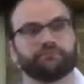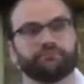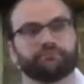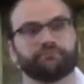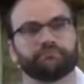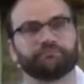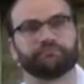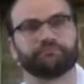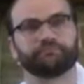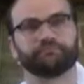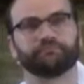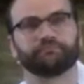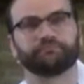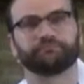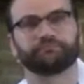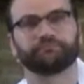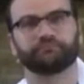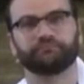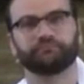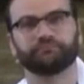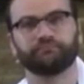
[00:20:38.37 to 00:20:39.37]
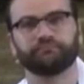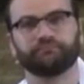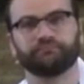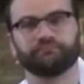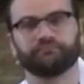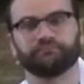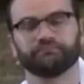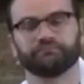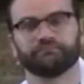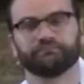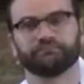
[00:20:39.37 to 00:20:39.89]

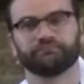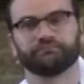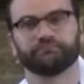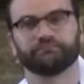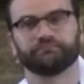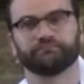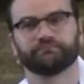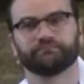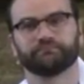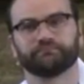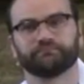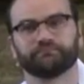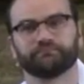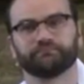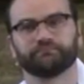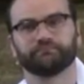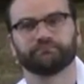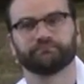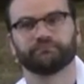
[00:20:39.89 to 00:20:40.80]
(silence)